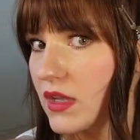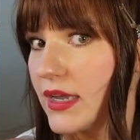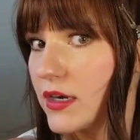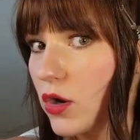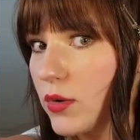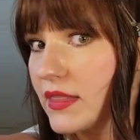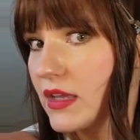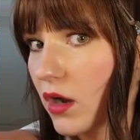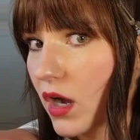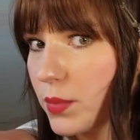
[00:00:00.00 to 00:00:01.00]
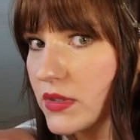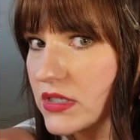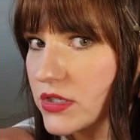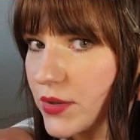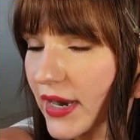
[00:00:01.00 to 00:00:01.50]
and go in the
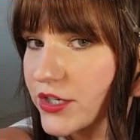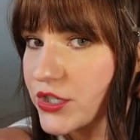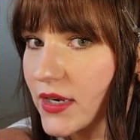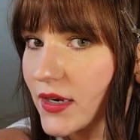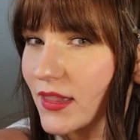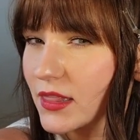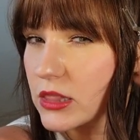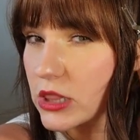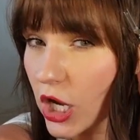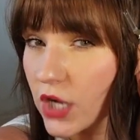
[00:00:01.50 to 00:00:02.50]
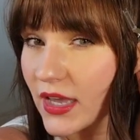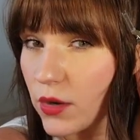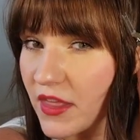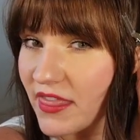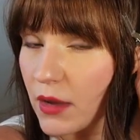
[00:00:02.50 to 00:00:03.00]
opposite direction and lock
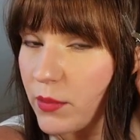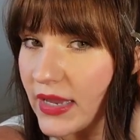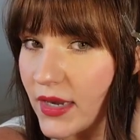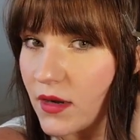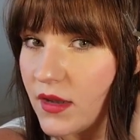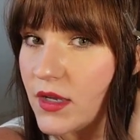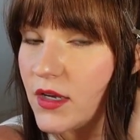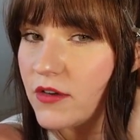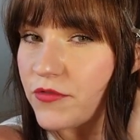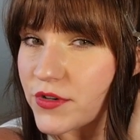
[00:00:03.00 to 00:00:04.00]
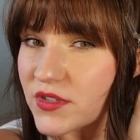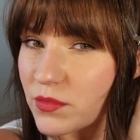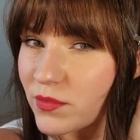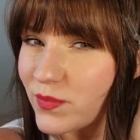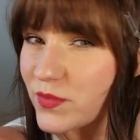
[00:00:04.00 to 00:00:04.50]
it with that pin for
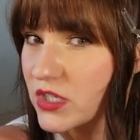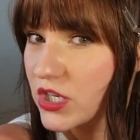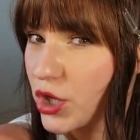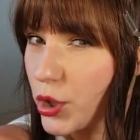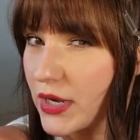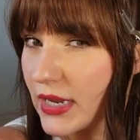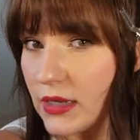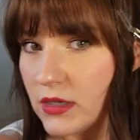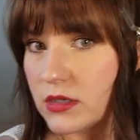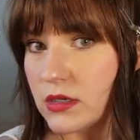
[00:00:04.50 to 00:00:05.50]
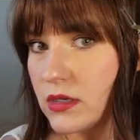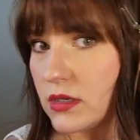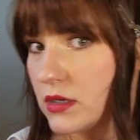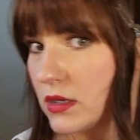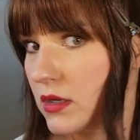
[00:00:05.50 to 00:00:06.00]
some security.
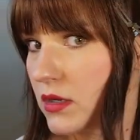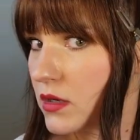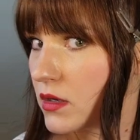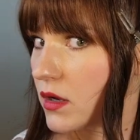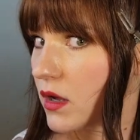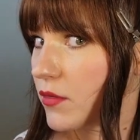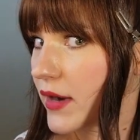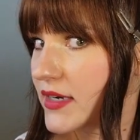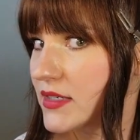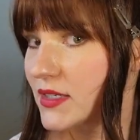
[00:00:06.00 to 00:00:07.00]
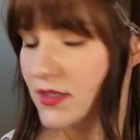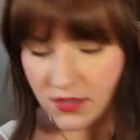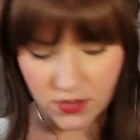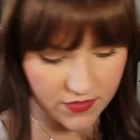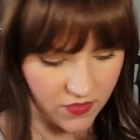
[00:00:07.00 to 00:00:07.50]
All right,
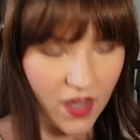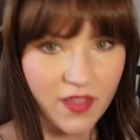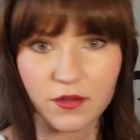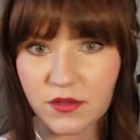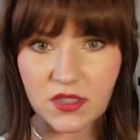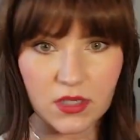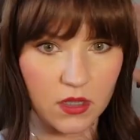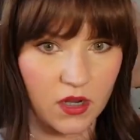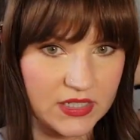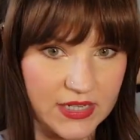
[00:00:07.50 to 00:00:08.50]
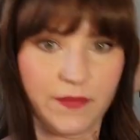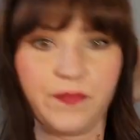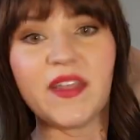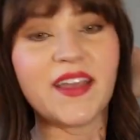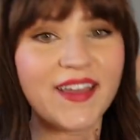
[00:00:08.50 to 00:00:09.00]
so we've got those locked
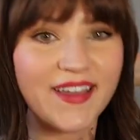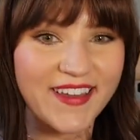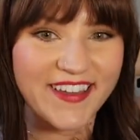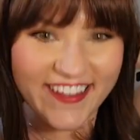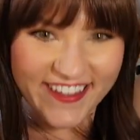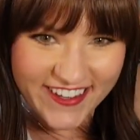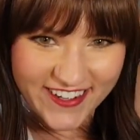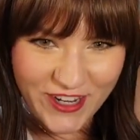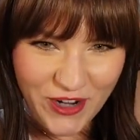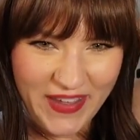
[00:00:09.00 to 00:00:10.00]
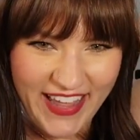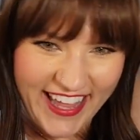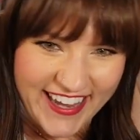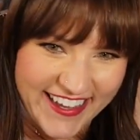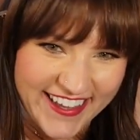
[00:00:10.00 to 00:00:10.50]
in.
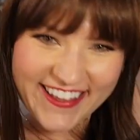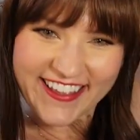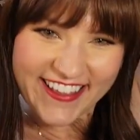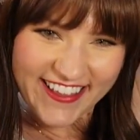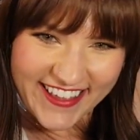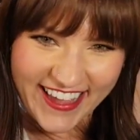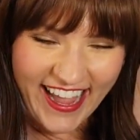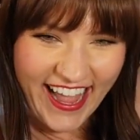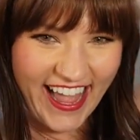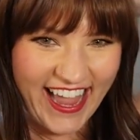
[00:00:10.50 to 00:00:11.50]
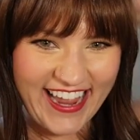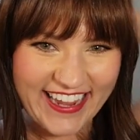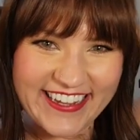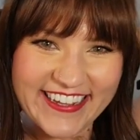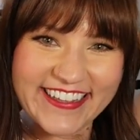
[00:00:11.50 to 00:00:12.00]
Newman!
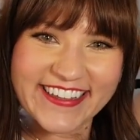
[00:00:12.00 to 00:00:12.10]
Hi!